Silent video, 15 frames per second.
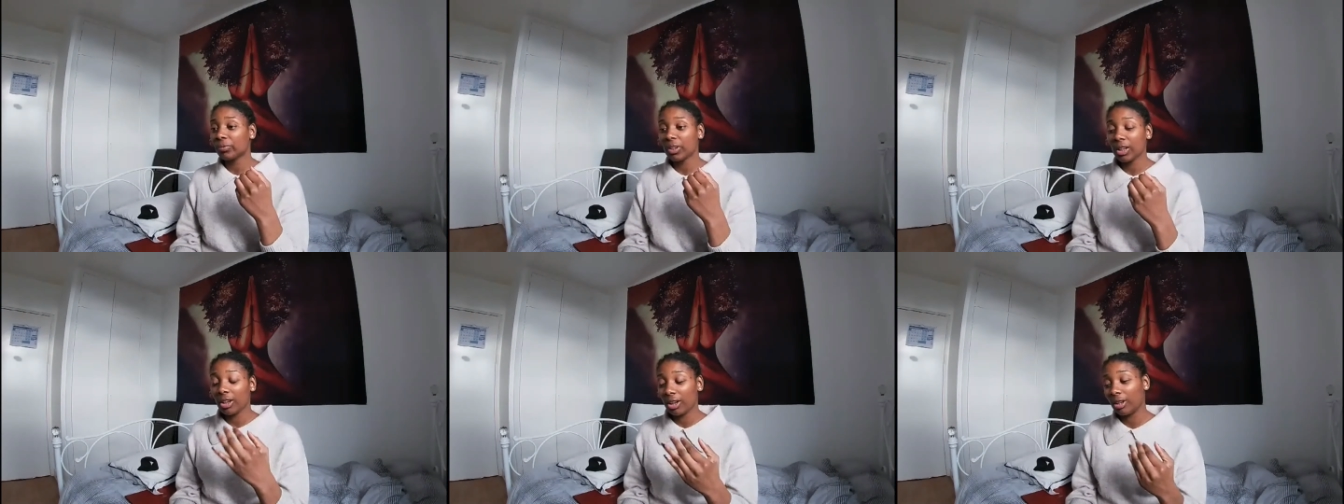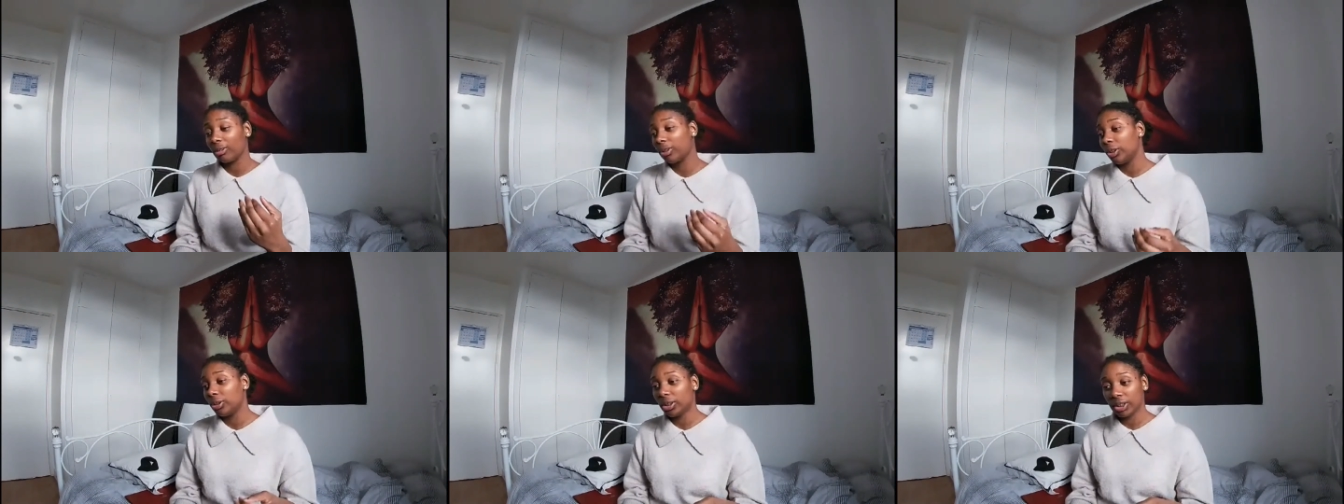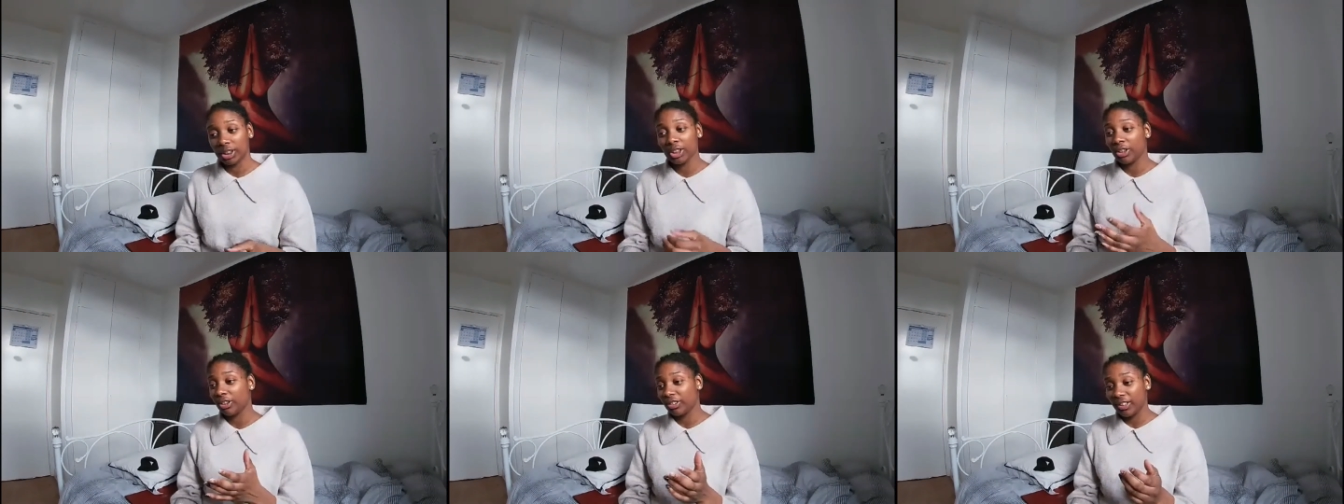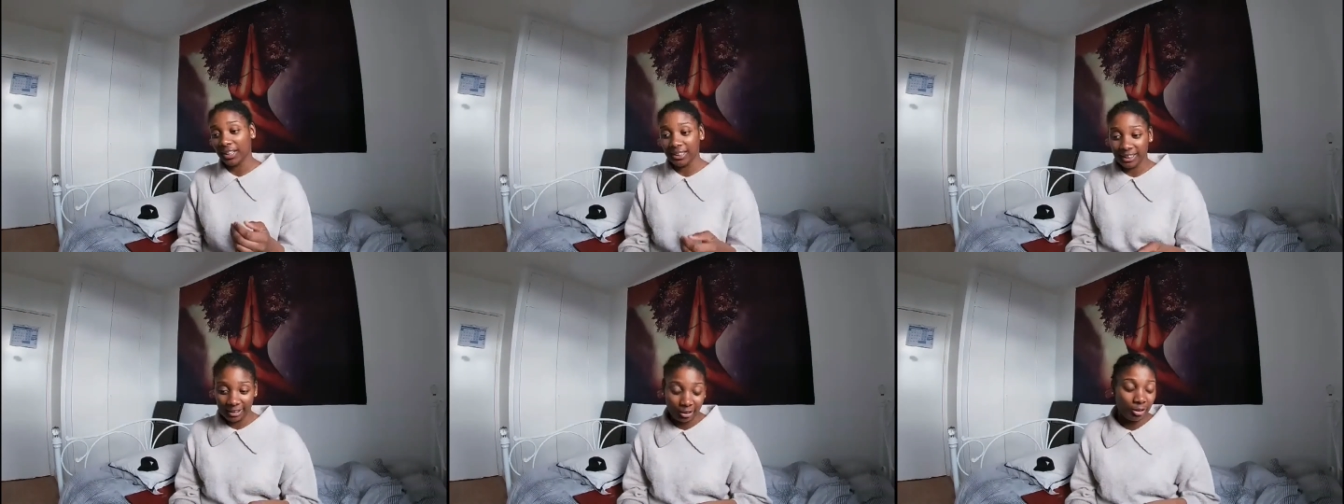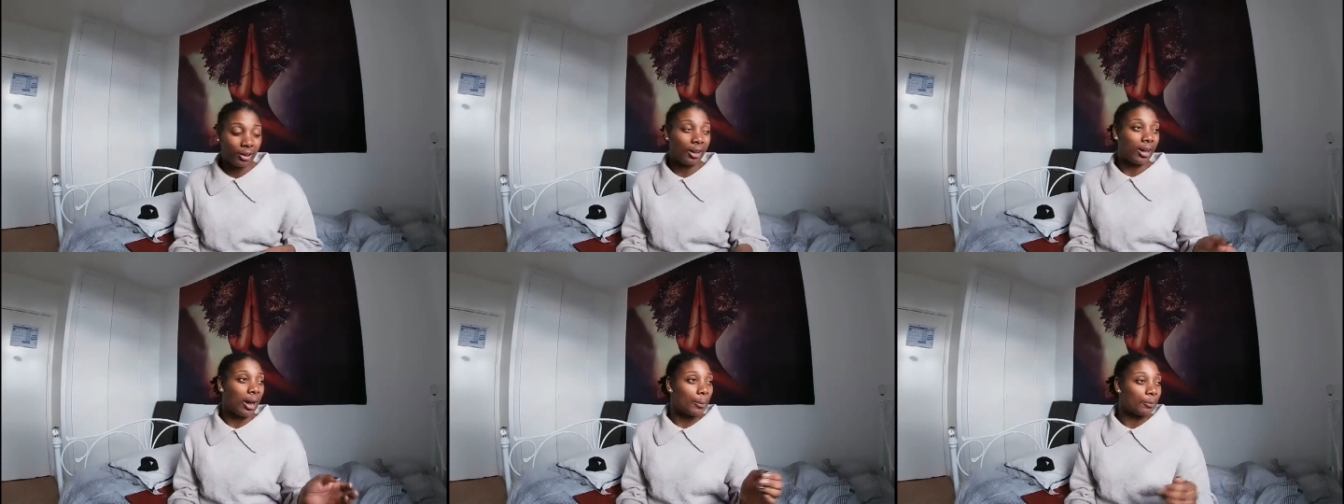Oh, you look Ukrainian, you
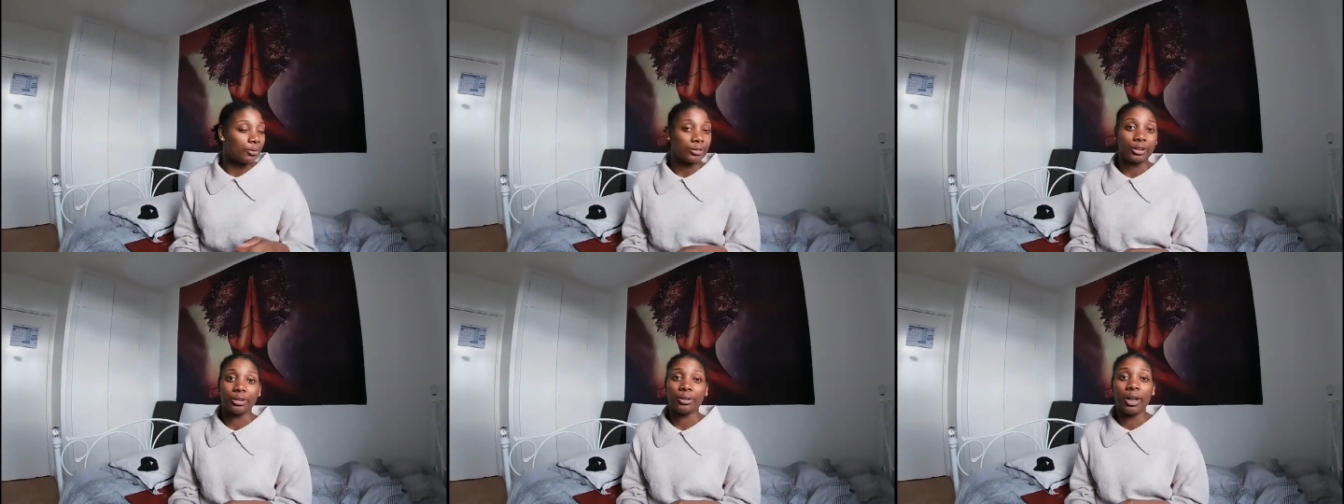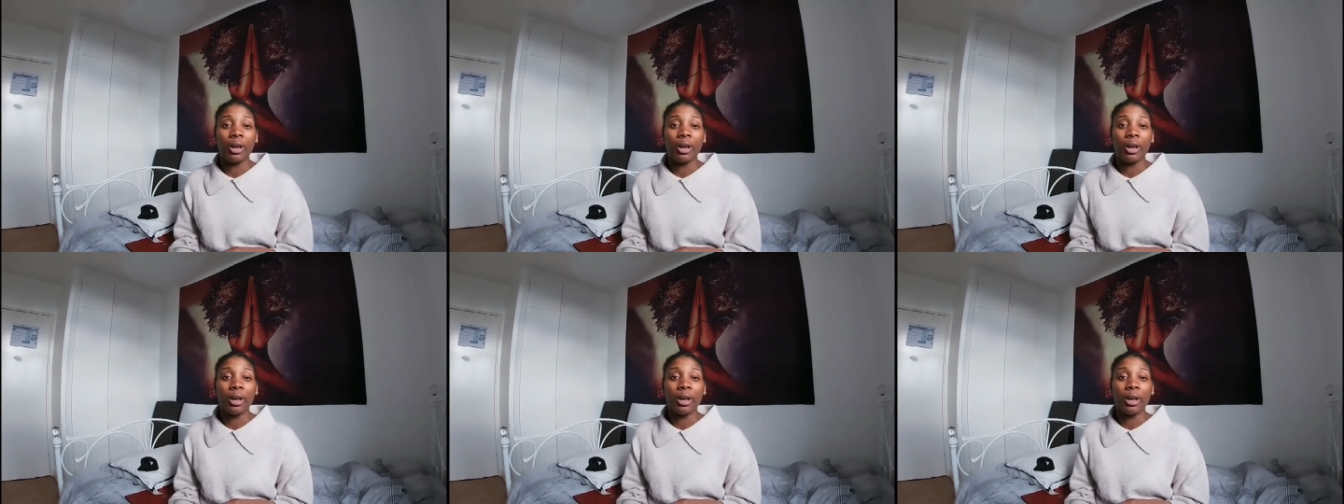could come through.